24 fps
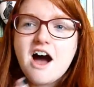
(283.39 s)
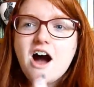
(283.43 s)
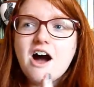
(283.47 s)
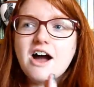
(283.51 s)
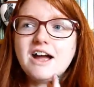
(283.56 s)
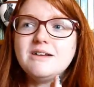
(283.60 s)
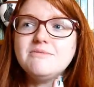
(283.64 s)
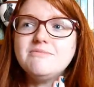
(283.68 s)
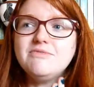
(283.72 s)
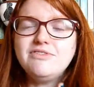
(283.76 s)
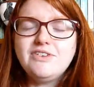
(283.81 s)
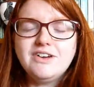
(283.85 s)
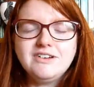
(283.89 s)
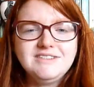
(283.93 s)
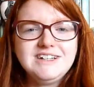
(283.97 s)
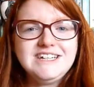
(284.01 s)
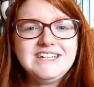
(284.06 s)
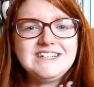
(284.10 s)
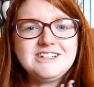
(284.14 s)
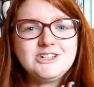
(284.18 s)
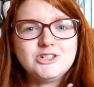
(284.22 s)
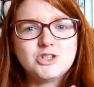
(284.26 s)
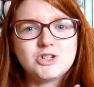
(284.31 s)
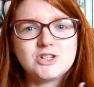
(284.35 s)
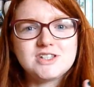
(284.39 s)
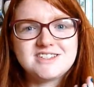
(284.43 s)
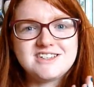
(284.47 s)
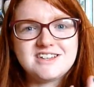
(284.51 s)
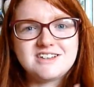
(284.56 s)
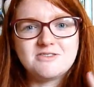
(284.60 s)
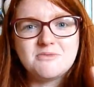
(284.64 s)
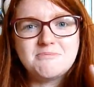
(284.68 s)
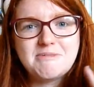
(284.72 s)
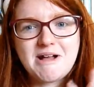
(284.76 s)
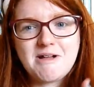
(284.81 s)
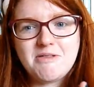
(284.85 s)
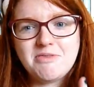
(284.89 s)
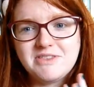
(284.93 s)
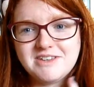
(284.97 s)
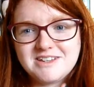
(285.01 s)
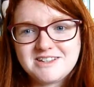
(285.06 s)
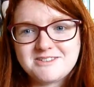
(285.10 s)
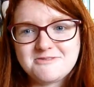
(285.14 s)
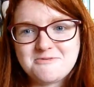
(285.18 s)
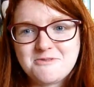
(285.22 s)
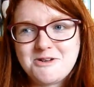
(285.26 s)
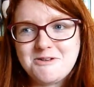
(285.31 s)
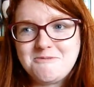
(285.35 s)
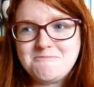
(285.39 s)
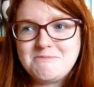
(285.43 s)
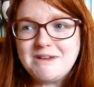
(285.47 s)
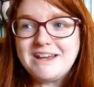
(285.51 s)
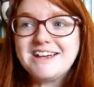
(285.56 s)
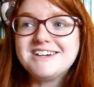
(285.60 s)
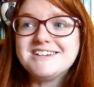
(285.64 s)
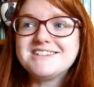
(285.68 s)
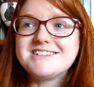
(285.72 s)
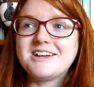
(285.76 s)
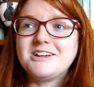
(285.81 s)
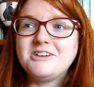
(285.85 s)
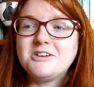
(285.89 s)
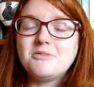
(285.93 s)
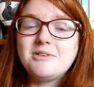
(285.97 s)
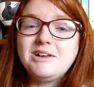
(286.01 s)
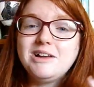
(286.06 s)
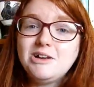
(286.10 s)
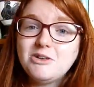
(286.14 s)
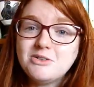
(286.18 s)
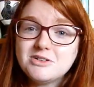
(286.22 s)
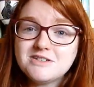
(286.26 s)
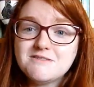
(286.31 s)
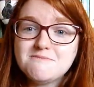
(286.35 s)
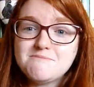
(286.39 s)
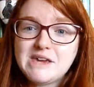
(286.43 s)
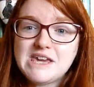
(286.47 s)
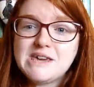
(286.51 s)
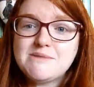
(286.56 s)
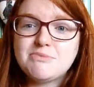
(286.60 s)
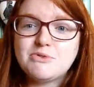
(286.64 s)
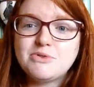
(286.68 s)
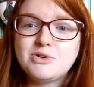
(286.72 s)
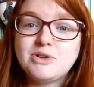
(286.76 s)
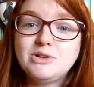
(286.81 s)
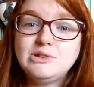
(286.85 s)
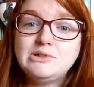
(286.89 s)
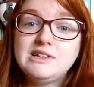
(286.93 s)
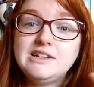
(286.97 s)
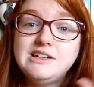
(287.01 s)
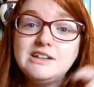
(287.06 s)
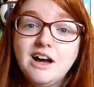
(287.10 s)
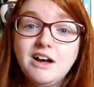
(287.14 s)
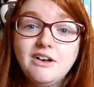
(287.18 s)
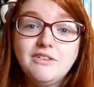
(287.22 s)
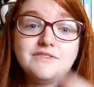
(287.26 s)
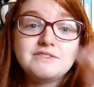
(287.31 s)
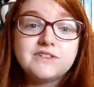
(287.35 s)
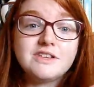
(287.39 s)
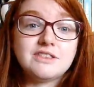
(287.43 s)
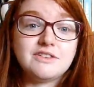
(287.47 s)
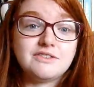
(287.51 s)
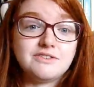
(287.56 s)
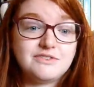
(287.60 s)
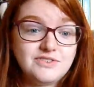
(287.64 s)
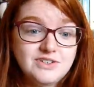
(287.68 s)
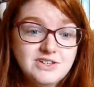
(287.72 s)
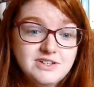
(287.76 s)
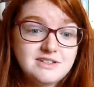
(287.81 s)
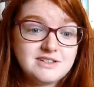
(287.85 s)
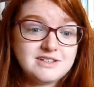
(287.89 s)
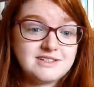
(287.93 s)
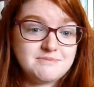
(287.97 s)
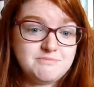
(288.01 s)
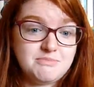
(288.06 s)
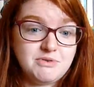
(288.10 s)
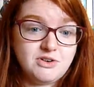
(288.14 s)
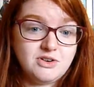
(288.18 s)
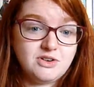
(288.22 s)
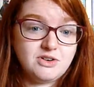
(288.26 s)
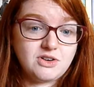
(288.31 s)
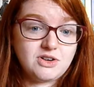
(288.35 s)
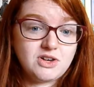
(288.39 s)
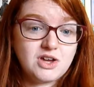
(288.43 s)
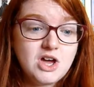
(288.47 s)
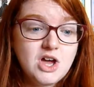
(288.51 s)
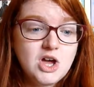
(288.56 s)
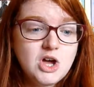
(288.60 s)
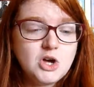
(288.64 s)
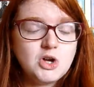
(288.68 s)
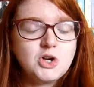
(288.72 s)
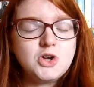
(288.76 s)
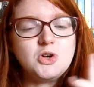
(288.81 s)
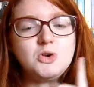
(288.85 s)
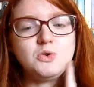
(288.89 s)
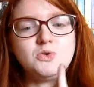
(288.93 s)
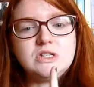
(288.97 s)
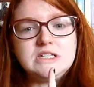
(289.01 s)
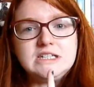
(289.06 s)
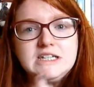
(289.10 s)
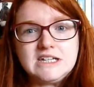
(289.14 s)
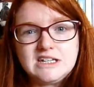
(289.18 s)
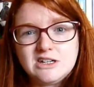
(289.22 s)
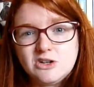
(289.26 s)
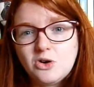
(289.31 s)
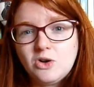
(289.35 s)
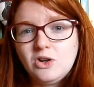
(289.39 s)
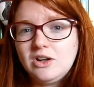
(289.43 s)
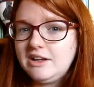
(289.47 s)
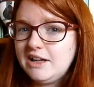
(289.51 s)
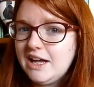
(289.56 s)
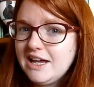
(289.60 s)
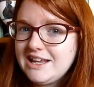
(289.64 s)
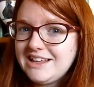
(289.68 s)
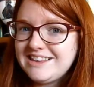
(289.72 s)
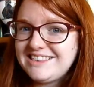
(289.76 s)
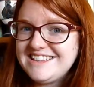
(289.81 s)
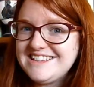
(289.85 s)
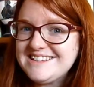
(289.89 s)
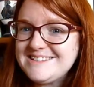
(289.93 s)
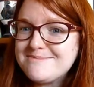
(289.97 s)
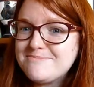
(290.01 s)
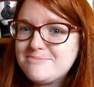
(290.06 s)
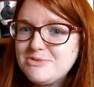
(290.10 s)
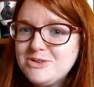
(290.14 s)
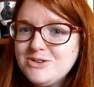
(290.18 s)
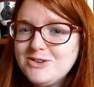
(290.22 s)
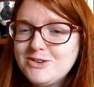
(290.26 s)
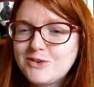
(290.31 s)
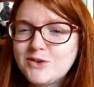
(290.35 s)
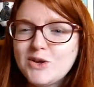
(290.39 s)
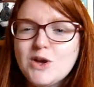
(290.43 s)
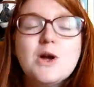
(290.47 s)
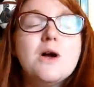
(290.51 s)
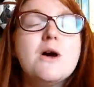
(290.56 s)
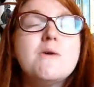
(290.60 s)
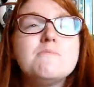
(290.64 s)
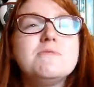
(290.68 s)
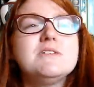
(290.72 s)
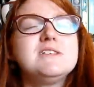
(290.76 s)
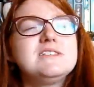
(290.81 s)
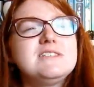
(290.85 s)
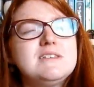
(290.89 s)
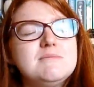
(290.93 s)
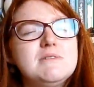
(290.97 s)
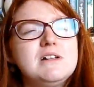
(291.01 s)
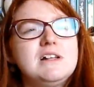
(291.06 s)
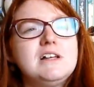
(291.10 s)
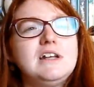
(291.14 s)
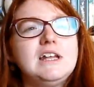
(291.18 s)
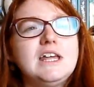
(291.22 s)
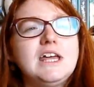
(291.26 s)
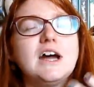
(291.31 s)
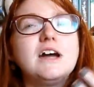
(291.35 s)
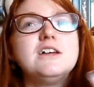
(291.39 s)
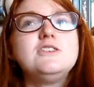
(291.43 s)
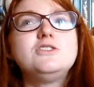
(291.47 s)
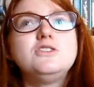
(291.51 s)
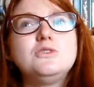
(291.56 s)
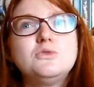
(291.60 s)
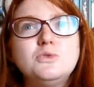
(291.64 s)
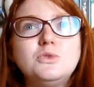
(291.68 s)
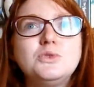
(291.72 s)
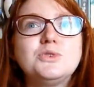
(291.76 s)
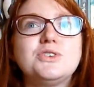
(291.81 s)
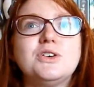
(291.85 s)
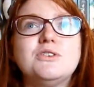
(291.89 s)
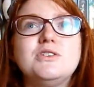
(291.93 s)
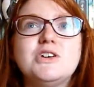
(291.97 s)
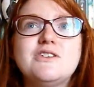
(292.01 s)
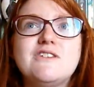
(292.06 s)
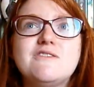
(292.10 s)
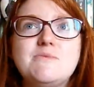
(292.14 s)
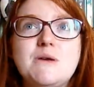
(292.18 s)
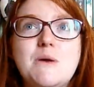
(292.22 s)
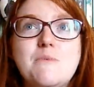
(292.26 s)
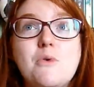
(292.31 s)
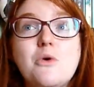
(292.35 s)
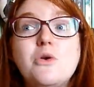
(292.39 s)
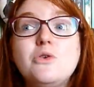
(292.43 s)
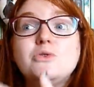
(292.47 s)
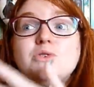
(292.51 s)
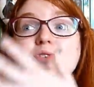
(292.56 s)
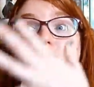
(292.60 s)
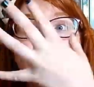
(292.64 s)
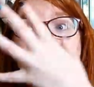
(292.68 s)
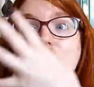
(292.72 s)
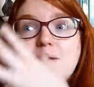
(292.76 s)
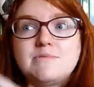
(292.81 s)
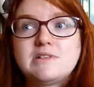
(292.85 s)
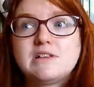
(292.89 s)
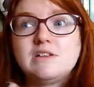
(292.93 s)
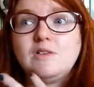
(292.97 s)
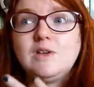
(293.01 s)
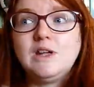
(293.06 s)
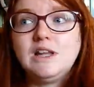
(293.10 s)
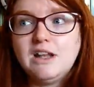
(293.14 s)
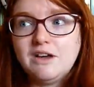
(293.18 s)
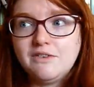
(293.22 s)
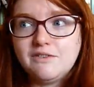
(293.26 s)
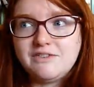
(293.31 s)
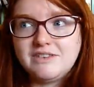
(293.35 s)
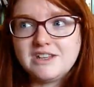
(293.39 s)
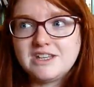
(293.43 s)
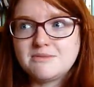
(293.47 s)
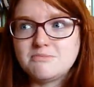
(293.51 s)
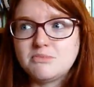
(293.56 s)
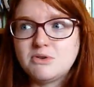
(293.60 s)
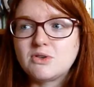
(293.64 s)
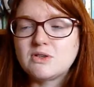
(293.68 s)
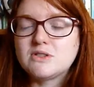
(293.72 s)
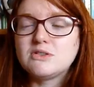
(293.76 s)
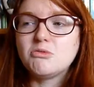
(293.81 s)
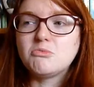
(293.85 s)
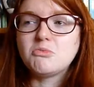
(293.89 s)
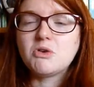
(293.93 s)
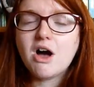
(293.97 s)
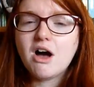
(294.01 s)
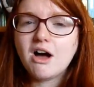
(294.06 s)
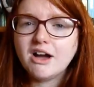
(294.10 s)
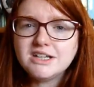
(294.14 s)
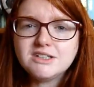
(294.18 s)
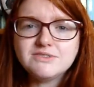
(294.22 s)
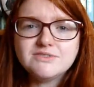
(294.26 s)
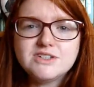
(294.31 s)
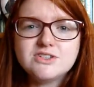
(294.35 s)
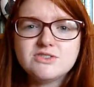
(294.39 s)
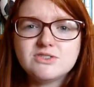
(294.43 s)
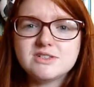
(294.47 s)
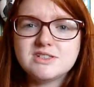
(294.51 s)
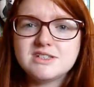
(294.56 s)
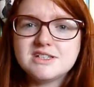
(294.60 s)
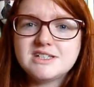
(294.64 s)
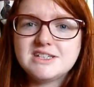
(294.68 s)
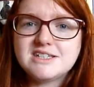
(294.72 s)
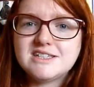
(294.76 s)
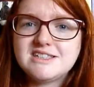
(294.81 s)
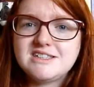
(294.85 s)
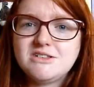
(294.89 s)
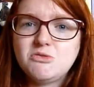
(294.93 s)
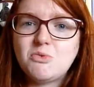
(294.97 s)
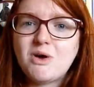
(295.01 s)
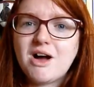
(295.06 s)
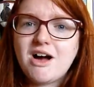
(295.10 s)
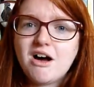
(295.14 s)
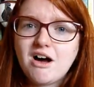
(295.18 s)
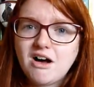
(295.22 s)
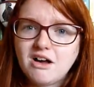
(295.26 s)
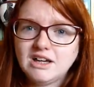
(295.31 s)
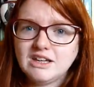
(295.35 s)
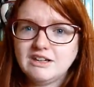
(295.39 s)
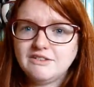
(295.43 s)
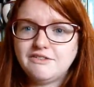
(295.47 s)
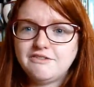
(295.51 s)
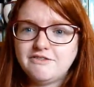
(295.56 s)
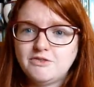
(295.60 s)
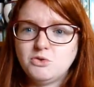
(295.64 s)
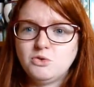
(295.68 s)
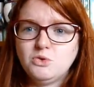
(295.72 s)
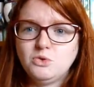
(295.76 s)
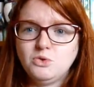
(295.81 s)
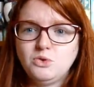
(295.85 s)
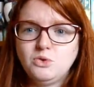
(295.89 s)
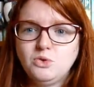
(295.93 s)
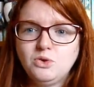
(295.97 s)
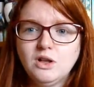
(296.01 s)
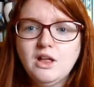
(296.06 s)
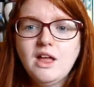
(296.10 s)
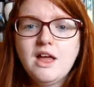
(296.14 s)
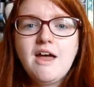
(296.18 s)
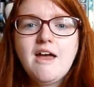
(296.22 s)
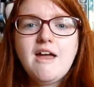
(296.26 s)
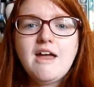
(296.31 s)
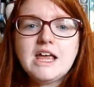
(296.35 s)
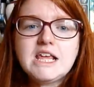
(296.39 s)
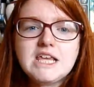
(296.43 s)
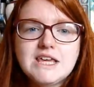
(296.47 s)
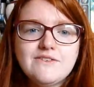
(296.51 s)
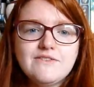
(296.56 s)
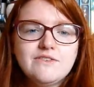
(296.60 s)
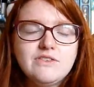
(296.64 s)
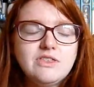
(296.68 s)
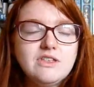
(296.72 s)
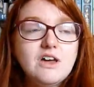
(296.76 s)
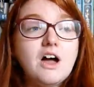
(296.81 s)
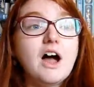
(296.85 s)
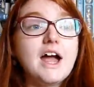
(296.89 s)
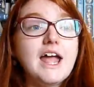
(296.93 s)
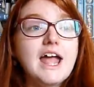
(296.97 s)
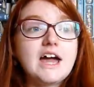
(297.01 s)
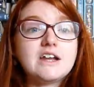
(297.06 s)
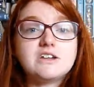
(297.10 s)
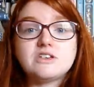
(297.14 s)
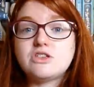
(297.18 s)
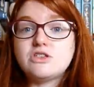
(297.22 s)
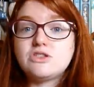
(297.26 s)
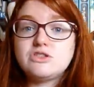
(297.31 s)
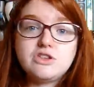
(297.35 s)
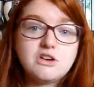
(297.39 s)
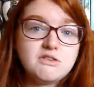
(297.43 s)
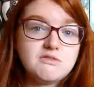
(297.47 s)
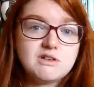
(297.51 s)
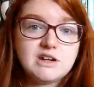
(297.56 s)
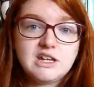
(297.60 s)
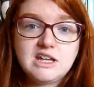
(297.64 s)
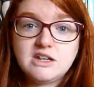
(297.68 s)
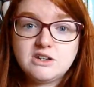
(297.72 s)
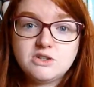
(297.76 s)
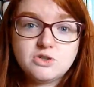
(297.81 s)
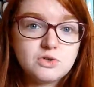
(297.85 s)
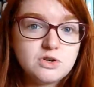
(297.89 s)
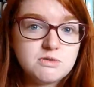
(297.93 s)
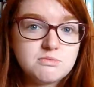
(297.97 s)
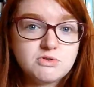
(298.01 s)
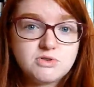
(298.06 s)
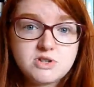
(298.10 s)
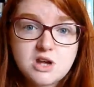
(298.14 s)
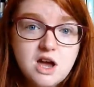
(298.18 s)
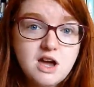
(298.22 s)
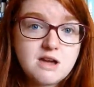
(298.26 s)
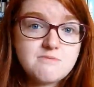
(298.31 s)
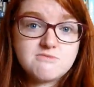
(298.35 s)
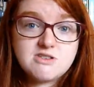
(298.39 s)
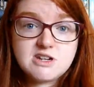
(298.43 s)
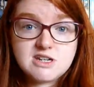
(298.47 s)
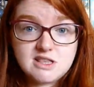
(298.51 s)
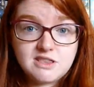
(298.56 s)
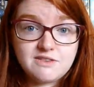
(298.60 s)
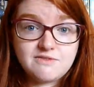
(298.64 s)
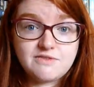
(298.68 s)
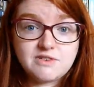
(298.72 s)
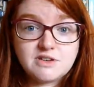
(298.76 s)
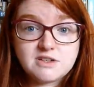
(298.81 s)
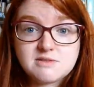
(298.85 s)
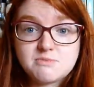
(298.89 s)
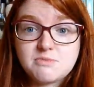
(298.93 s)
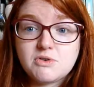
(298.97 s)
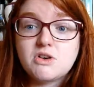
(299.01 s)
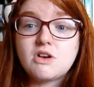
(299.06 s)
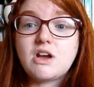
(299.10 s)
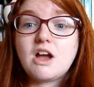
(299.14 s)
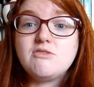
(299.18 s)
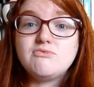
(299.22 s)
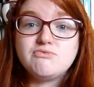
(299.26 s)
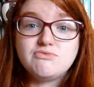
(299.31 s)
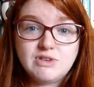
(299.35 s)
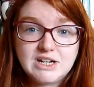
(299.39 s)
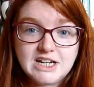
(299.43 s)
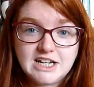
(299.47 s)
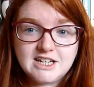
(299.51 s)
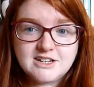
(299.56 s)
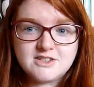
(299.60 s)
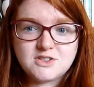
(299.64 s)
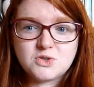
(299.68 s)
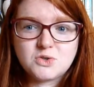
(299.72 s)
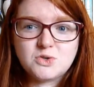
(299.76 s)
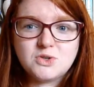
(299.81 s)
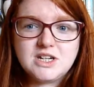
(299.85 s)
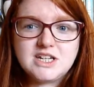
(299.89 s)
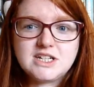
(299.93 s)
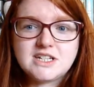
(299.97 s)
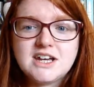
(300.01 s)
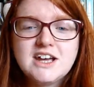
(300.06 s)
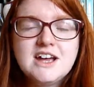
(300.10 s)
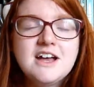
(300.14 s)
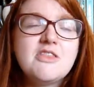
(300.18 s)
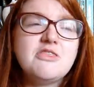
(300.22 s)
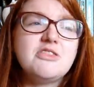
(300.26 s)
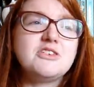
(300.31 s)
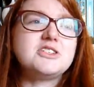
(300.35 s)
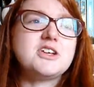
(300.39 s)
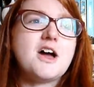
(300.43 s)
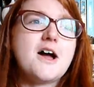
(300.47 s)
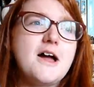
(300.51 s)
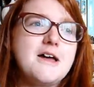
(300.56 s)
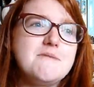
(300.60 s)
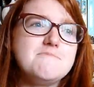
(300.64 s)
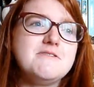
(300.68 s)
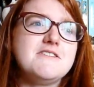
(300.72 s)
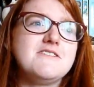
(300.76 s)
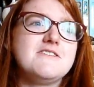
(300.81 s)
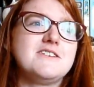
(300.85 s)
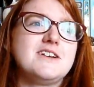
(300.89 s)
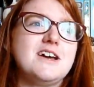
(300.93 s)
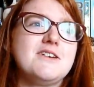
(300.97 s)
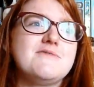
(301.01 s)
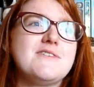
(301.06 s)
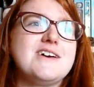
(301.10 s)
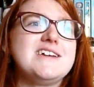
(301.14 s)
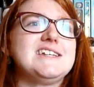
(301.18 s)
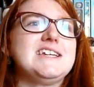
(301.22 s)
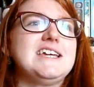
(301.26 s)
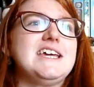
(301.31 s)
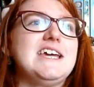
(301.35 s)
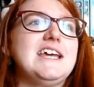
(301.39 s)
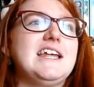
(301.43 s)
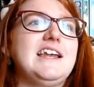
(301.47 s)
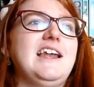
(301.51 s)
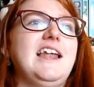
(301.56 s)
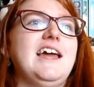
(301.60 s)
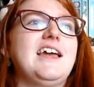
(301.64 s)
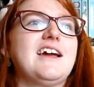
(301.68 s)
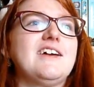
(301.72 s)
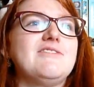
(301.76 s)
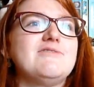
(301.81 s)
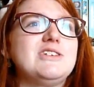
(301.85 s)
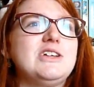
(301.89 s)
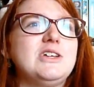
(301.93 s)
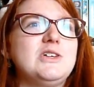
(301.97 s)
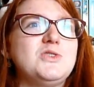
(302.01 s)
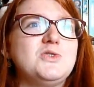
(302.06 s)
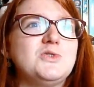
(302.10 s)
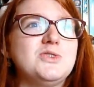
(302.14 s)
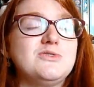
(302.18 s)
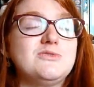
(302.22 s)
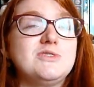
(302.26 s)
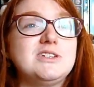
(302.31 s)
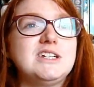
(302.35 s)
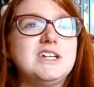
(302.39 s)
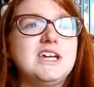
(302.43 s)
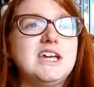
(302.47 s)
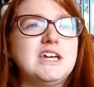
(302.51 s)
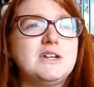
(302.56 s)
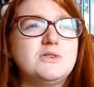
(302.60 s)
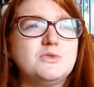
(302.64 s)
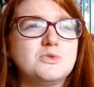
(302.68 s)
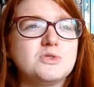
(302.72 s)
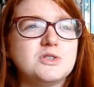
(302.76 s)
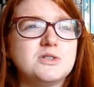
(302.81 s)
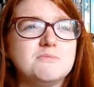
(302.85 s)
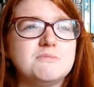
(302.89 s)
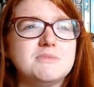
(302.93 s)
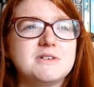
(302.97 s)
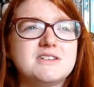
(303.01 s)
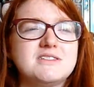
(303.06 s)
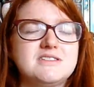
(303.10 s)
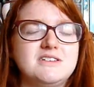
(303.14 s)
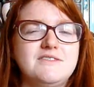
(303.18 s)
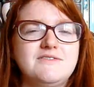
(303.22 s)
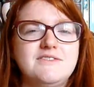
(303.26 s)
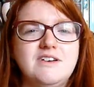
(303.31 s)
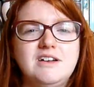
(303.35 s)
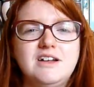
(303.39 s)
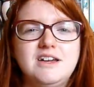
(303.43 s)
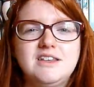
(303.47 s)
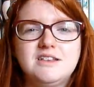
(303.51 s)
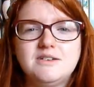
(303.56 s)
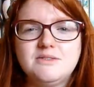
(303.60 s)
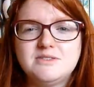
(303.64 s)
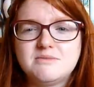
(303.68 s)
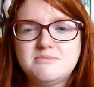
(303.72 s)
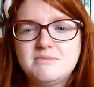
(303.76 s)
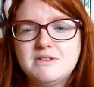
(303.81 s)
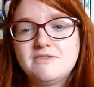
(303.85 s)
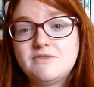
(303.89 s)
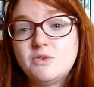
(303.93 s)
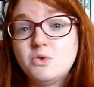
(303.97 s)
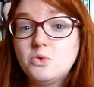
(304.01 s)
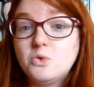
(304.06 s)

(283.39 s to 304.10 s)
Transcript: I am very interested about this one because I know a lot of people who loved the first book who did not like this book, but similarly, I do also know of people who still absolutely love this book, so I'm kind of interested to see where I fall. Given that I had a thoroughly enjoyable time reading the first book, I really enjoyed the time period I read it in, like I really enjoyed reading it in autumn because I felt like there was a bit of